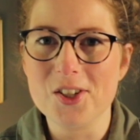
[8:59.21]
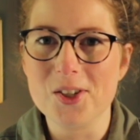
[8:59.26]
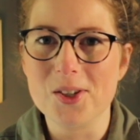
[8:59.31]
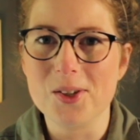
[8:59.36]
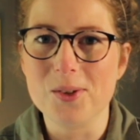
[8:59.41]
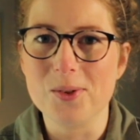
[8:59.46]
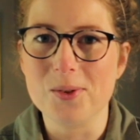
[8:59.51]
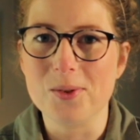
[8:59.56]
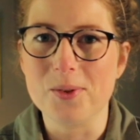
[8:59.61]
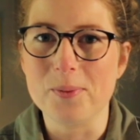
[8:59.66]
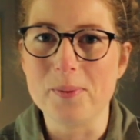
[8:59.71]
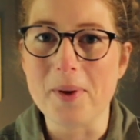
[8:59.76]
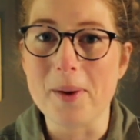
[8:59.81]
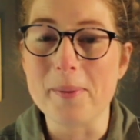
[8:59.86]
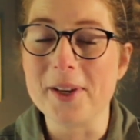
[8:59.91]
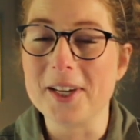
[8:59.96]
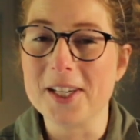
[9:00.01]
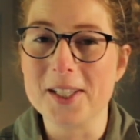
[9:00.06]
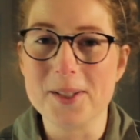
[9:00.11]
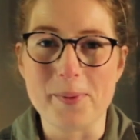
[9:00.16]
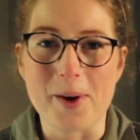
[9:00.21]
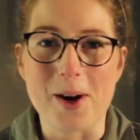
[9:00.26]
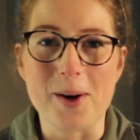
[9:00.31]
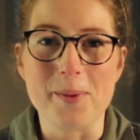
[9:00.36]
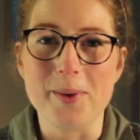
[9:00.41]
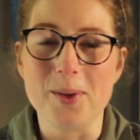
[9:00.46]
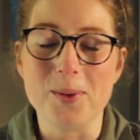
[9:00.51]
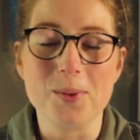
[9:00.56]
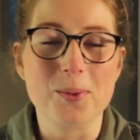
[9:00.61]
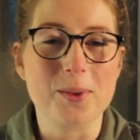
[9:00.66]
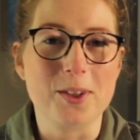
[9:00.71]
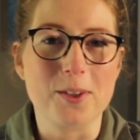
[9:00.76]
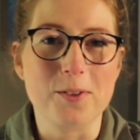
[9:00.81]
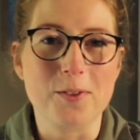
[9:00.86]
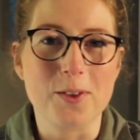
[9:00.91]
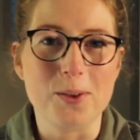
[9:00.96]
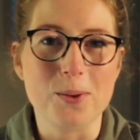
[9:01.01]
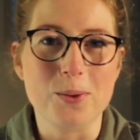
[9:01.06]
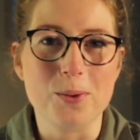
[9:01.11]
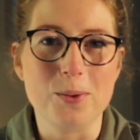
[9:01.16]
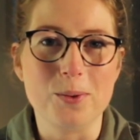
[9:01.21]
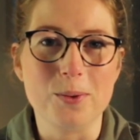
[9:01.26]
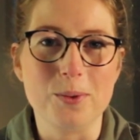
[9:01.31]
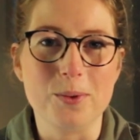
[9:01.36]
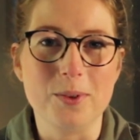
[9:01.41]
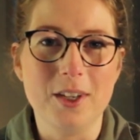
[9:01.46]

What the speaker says: to maybe experiment with a few